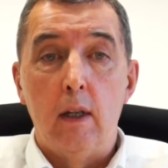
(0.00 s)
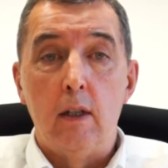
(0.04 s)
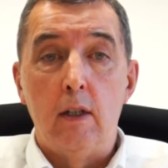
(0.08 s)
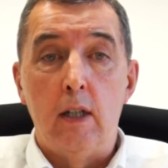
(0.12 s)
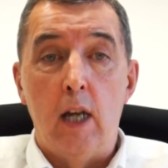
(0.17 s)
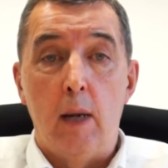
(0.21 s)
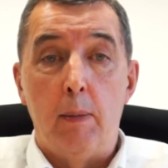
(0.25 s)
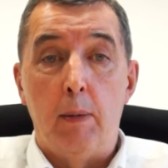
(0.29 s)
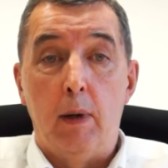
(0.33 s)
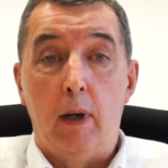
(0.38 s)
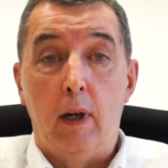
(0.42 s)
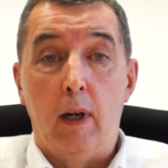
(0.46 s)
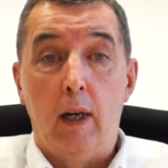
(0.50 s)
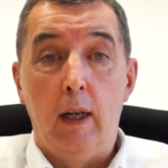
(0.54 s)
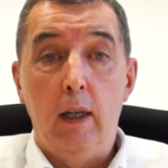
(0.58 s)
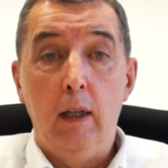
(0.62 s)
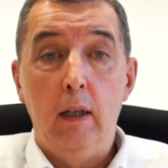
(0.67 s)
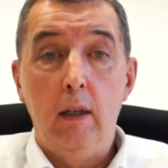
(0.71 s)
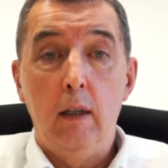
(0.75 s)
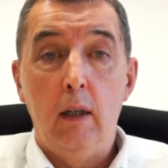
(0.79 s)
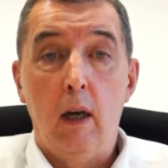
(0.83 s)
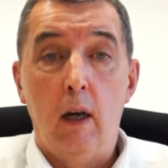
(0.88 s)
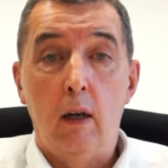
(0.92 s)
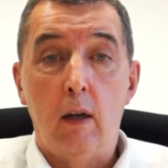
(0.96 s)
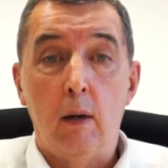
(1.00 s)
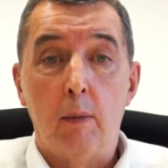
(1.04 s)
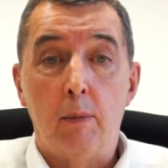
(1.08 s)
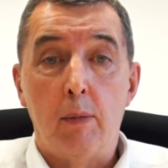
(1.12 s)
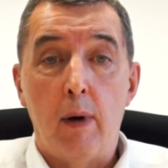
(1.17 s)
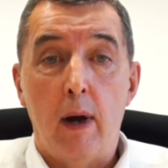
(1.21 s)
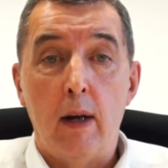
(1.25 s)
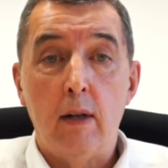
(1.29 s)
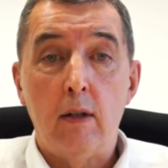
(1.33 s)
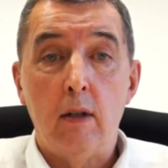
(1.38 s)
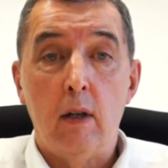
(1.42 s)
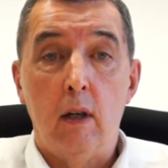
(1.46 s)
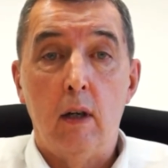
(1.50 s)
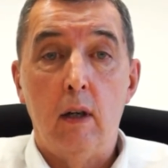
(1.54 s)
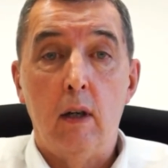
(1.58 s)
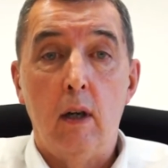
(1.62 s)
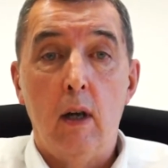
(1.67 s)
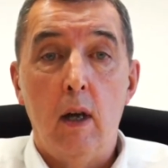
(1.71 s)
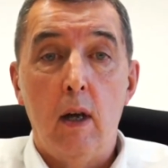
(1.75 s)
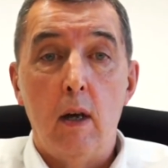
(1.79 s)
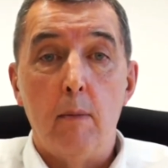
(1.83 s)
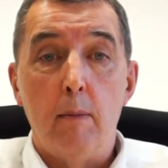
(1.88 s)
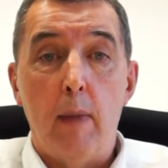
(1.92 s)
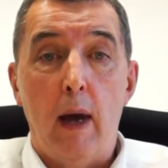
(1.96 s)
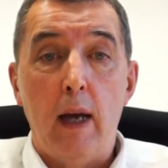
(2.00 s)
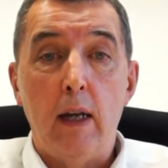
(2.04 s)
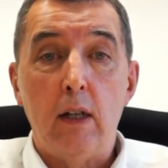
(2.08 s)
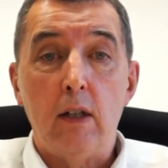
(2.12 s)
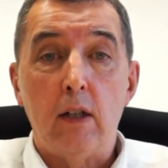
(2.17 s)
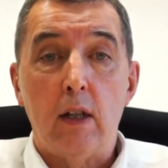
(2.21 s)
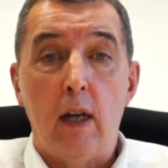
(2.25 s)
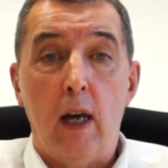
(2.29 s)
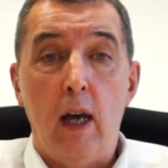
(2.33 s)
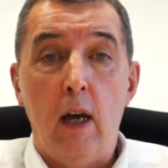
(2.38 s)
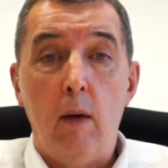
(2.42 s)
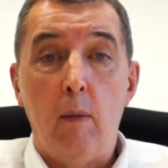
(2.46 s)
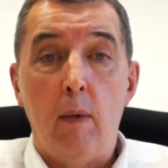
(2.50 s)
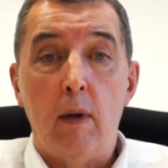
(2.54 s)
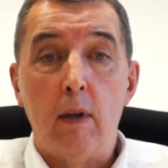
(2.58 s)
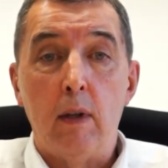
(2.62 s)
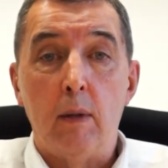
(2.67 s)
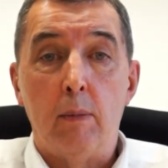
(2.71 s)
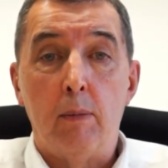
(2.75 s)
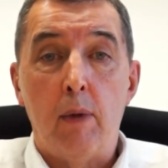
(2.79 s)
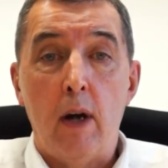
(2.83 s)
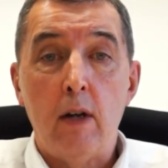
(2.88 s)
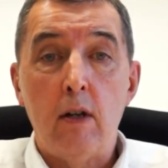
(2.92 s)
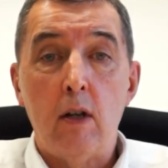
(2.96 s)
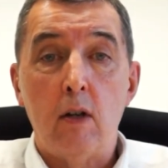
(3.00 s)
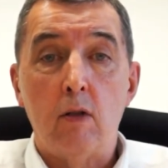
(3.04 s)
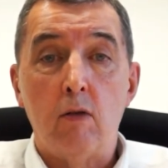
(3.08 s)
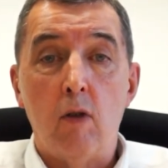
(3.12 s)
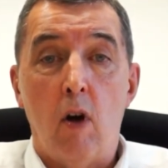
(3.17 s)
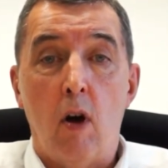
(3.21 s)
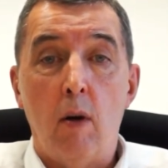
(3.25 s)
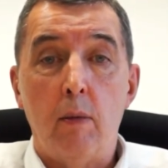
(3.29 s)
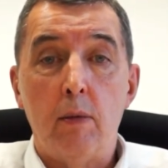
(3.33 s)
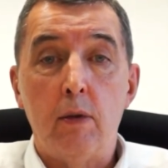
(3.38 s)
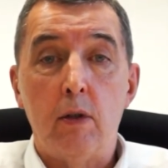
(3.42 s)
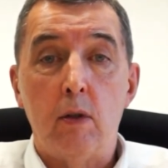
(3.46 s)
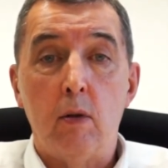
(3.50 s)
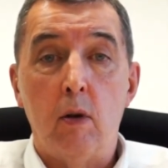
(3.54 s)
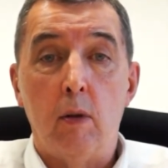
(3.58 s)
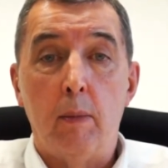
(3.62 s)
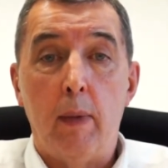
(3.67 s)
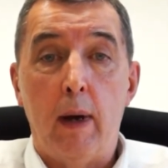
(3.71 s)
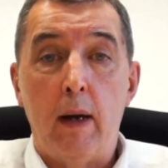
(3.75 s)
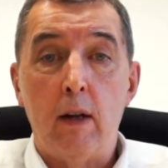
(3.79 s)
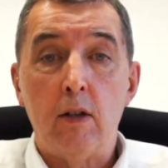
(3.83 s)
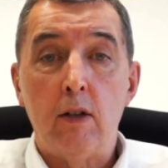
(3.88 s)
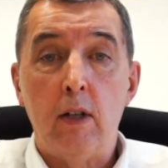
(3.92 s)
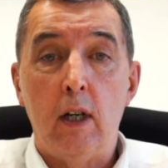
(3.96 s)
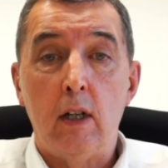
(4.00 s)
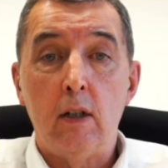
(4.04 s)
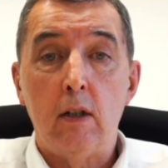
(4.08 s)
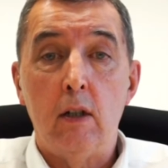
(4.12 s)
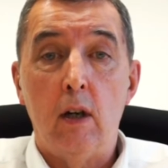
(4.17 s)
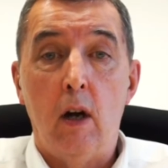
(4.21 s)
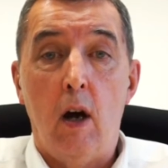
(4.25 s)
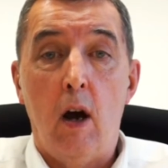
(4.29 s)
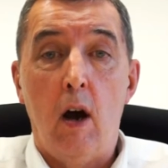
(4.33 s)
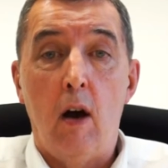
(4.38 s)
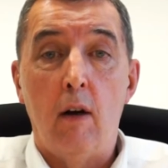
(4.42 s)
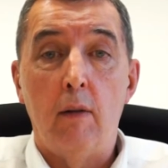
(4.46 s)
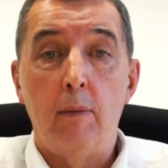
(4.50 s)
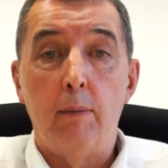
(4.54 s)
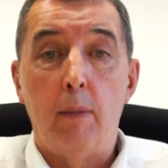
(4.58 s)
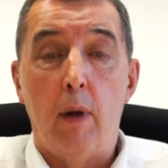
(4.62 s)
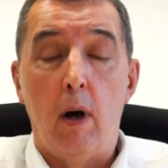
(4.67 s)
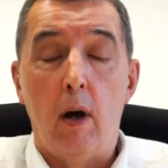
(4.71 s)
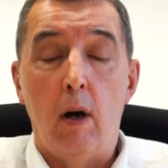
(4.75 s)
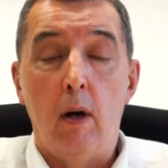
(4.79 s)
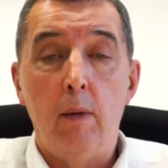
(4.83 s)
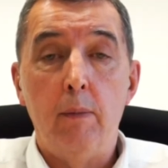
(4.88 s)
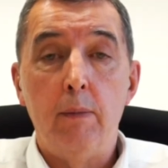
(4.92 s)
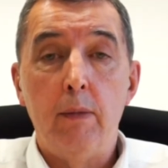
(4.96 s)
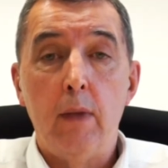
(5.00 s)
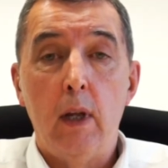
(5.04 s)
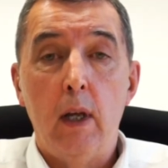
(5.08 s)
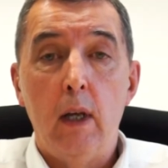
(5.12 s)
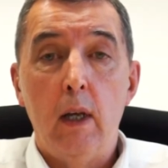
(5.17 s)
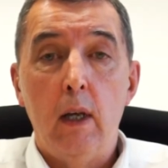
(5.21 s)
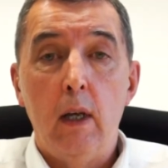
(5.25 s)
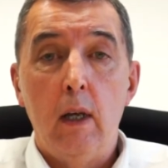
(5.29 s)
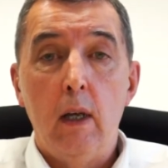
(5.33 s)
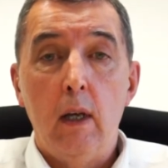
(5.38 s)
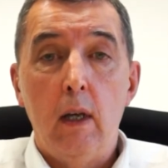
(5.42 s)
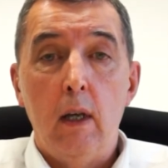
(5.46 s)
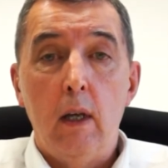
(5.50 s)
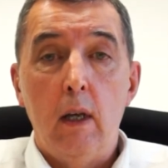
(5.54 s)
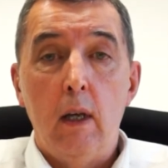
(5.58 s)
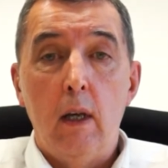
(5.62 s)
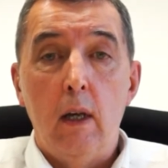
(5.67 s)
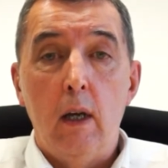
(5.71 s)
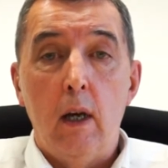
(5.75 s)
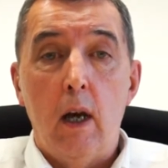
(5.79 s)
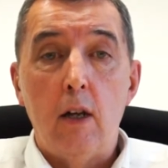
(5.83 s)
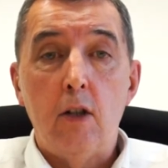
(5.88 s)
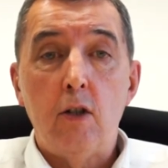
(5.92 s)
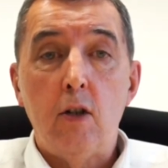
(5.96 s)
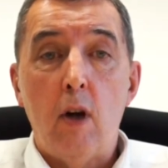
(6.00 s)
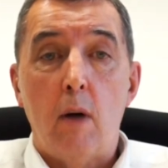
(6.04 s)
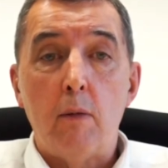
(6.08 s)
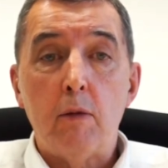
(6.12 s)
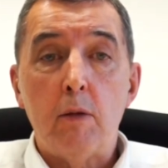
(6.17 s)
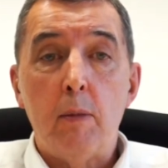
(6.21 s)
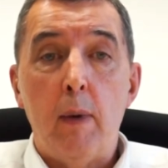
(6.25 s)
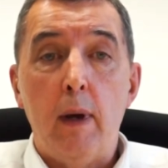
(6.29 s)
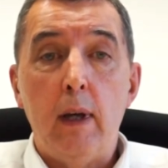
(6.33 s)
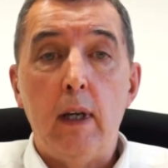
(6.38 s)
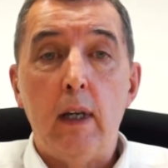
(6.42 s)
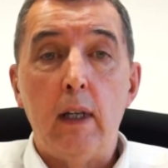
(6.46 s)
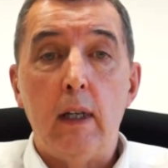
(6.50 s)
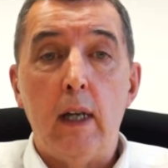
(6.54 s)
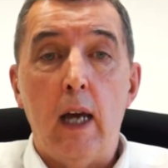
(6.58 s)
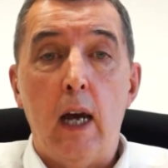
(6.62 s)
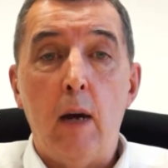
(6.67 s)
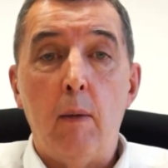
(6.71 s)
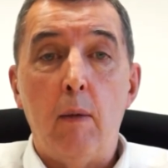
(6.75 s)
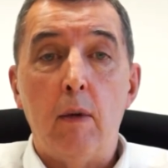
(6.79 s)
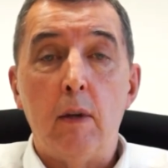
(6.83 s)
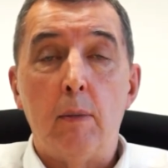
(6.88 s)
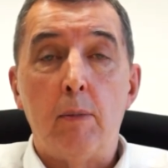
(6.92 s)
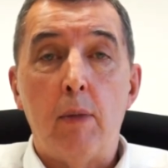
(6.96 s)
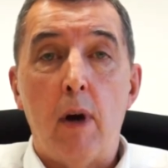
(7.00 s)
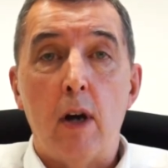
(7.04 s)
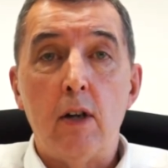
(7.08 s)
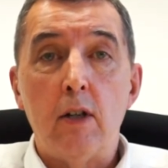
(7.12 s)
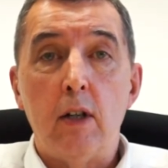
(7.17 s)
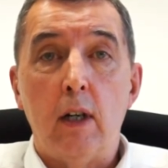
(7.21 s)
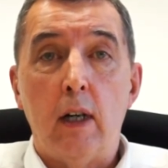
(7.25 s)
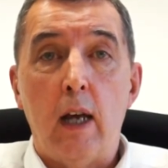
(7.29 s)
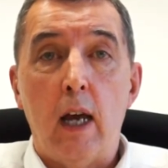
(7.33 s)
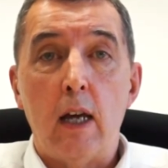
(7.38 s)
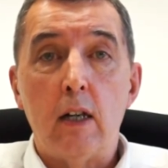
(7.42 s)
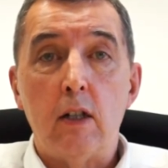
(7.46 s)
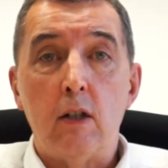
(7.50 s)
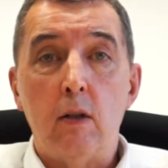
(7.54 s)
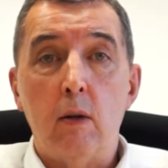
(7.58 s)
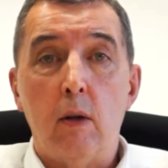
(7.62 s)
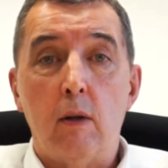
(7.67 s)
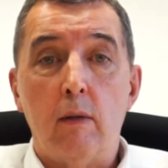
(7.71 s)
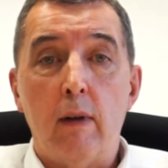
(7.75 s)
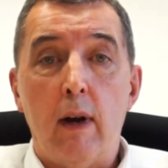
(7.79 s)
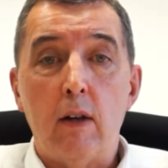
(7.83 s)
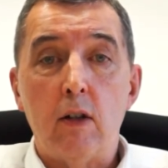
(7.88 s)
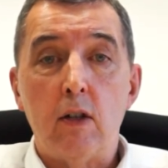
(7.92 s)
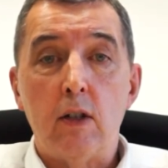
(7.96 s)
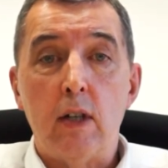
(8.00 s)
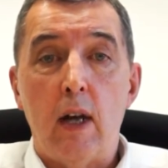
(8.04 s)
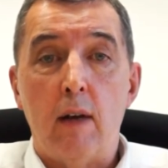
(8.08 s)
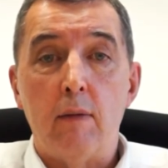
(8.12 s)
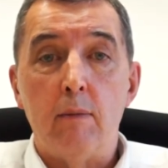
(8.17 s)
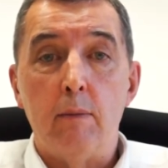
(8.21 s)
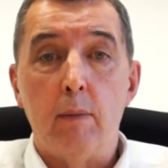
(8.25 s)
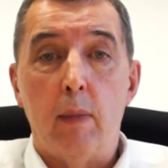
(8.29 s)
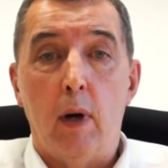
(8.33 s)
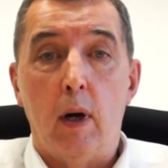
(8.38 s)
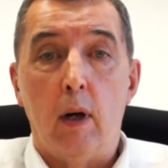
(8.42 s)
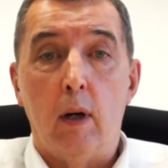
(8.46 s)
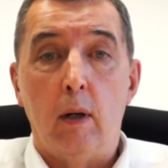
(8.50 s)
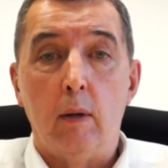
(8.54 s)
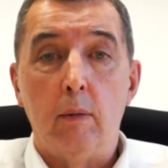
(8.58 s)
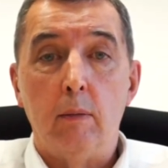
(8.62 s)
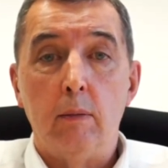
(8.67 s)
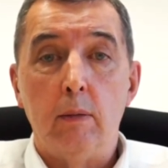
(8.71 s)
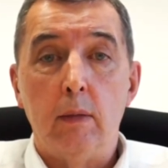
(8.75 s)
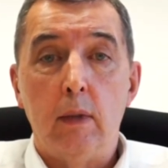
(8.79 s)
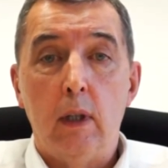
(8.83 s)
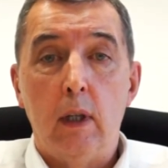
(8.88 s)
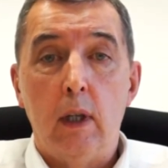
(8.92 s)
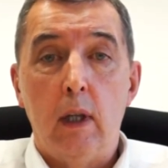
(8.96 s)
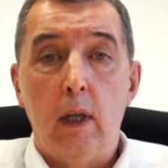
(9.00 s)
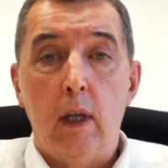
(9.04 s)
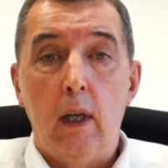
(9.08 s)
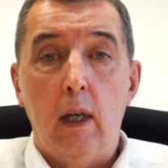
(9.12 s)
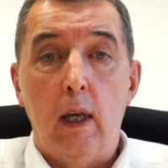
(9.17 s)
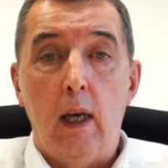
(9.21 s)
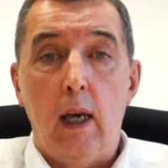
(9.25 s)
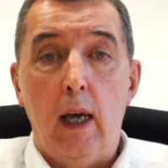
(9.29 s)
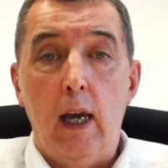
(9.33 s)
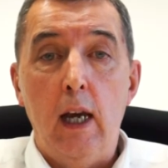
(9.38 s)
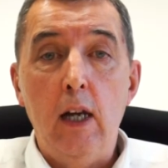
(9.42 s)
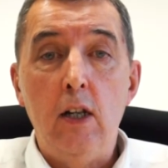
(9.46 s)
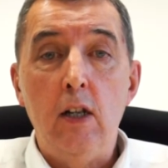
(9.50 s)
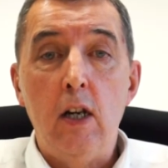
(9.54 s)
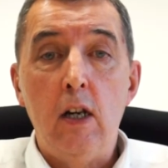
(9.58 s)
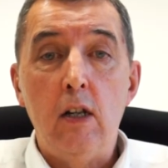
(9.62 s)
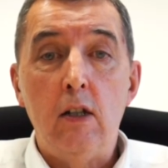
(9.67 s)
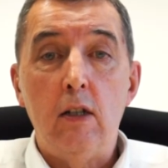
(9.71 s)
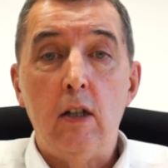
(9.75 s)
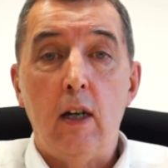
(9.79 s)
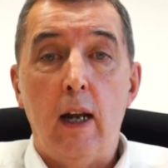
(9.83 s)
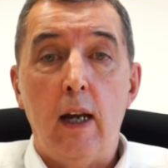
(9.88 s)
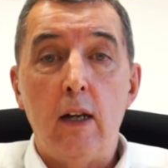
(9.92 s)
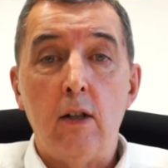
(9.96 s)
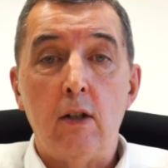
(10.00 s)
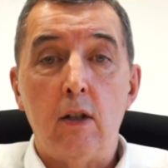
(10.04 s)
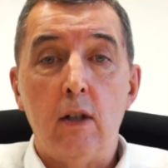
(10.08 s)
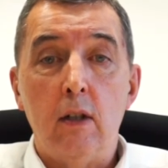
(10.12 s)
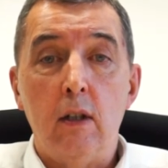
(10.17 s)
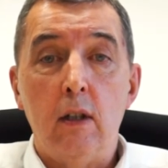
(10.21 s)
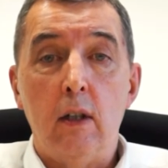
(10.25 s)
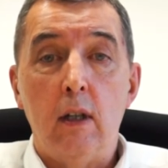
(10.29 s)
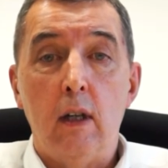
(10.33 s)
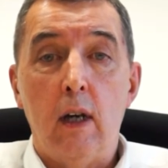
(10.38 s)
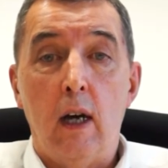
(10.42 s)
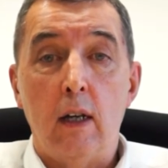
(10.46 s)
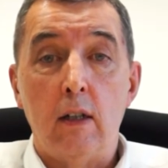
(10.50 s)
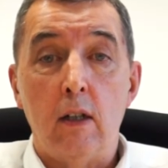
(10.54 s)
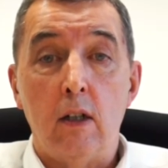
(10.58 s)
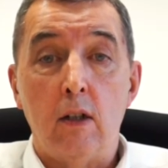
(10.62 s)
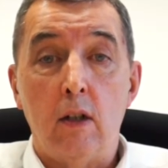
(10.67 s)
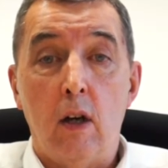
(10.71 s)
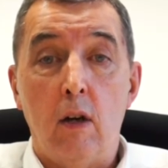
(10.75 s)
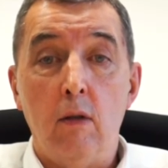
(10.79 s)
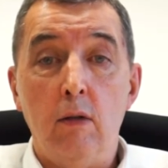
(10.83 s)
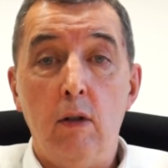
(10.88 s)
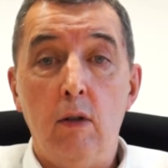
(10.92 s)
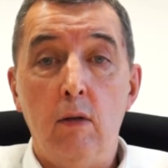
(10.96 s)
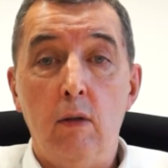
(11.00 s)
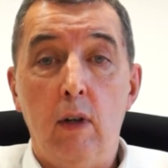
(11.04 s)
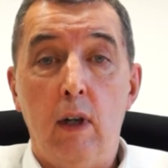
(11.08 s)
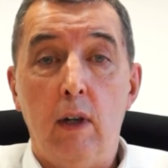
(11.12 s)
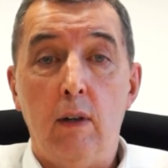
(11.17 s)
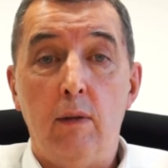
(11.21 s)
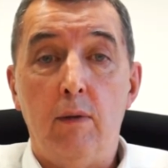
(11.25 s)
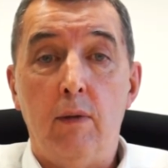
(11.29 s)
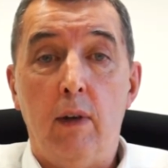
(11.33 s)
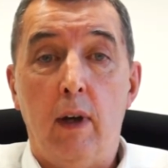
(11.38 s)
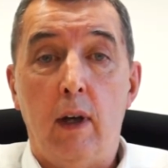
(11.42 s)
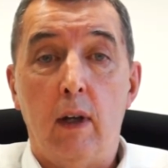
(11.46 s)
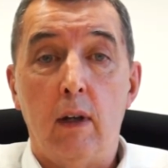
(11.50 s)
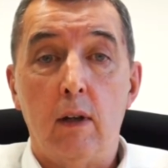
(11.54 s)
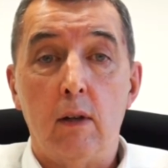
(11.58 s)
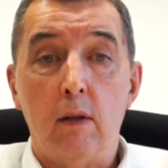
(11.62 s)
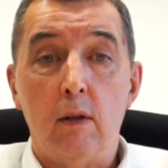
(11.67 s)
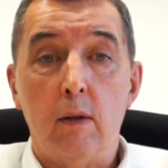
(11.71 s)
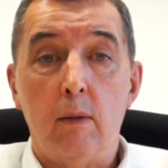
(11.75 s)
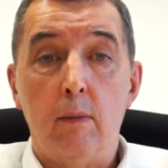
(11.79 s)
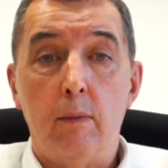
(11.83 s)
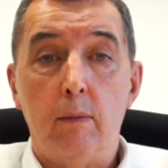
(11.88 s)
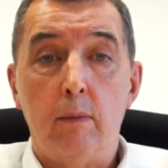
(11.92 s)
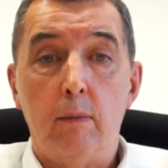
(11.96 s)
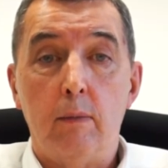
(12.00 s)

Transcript: Typically, a compressor makes air when the pressure drops to about 6.5 bar and stops making air when the pressure gets to around 7 bar. Each installation has its own unique figures.